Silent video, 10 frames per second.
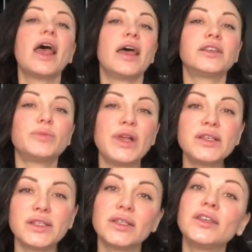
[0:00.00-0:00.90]

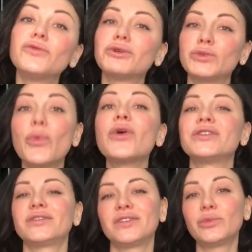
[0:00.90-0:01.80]
explains that he was
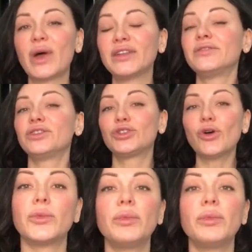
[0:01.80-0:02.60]
poisoned by Novichok.